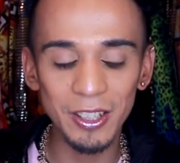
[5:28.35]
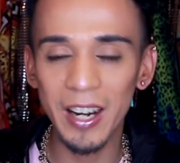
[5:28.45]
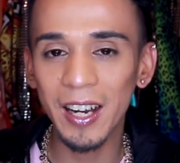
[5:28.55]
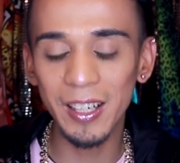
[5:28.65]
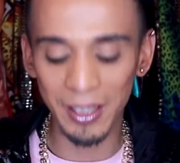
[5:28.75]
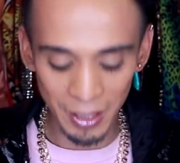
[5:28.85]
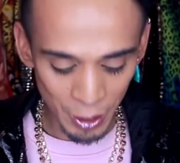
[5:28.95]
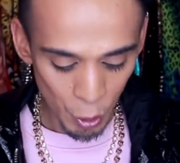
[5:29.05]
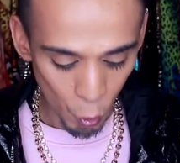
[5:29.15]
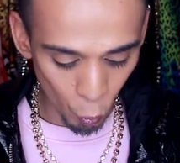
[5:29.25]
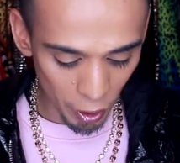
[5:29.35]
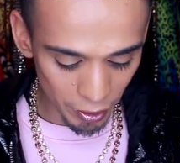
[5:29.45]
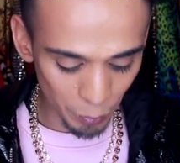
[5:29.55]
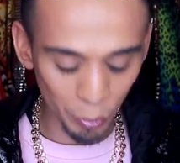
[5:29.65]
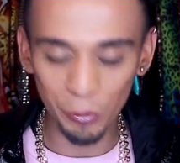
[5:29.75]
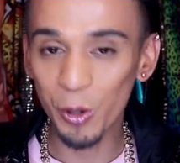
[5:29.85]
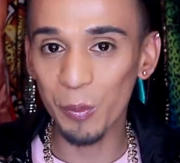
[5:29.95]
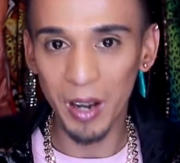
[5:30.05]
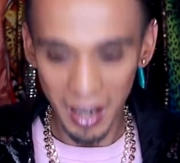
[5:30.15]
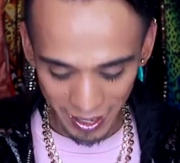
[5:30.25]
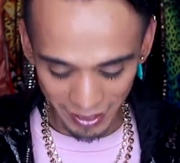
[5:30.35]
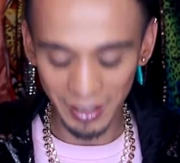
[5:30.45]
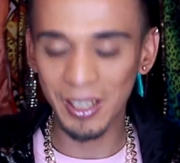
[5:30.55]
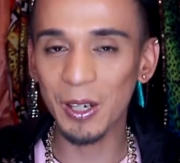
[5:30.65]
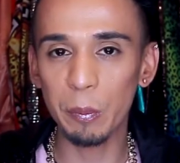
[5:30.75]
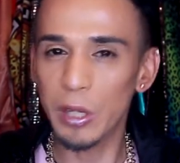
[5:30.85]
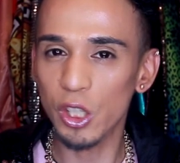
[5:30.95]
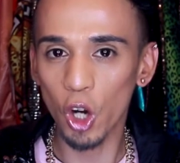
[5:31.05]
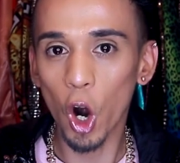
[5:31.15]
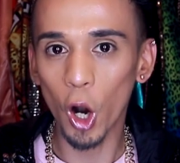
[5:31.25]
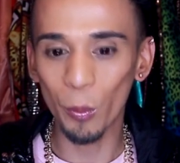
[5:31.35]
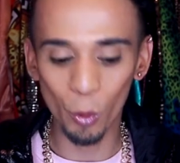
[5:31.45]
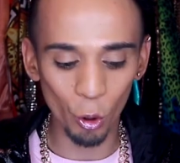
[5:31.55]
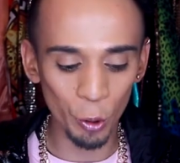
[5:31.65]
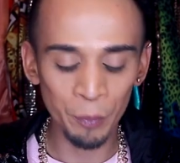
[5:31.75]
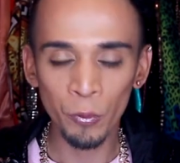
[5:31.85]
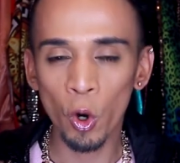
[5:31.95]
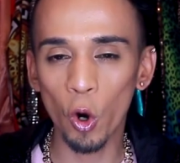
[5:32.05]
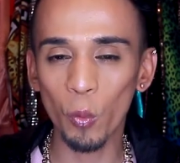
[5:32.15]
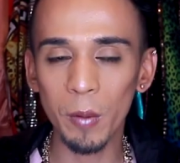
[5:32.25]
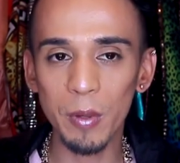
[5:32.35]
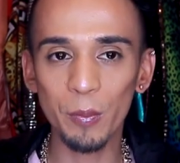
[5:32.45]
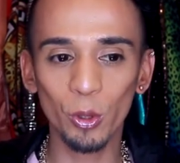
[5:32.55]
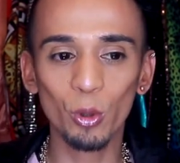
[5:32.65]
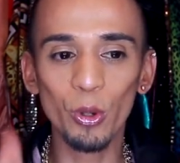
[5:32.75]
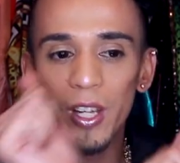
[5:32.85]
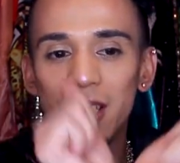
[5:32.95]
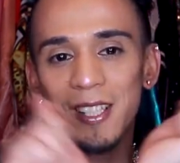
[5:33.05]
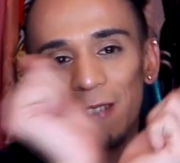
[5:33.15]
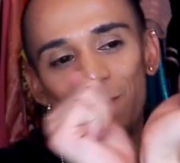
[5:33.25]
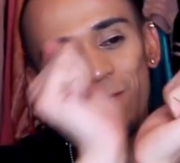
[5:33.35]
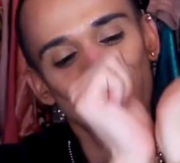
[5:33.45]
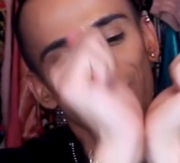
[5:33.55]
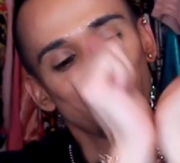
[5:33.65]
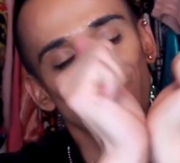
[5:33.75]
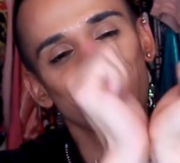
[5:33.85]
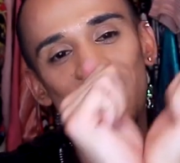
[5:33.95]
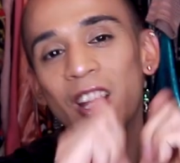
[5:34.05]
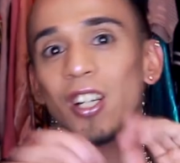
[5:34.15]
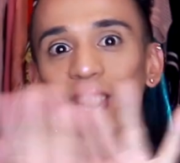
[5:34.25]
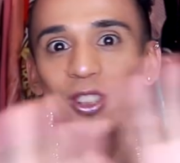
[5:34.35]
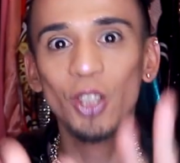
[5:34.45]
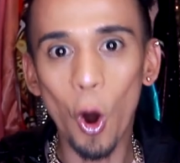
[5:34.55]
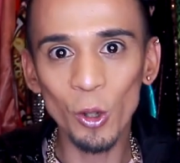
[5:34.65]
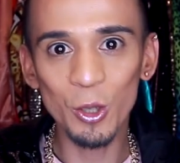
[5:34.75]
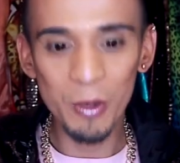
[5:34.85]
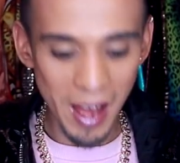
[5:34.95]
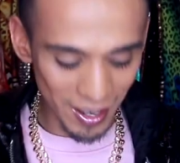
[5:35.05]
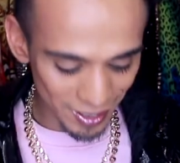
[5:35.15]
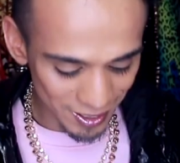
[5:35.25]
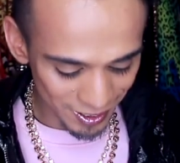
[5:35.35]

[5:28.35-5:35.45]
You're not gonna wear the perfume on a piece of cardboard or when people do this. Don't do that.